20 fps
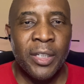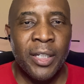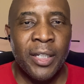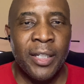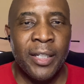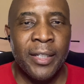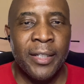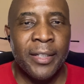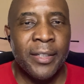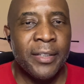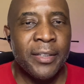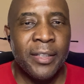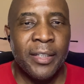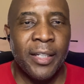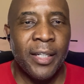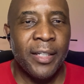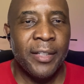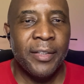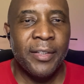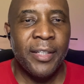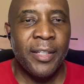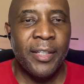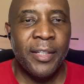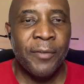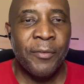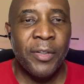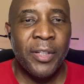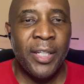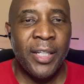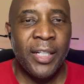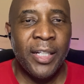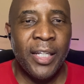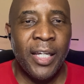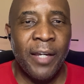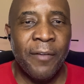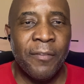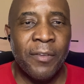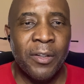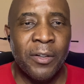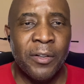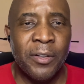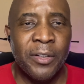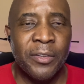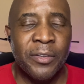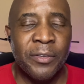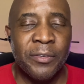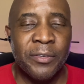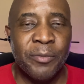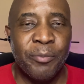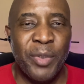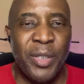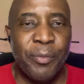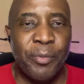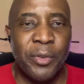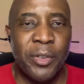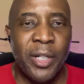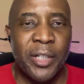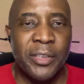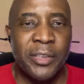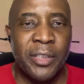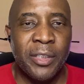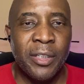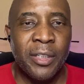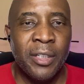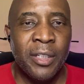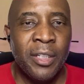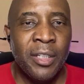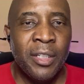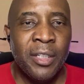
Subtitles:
I did everything that I've learned in terms of beat production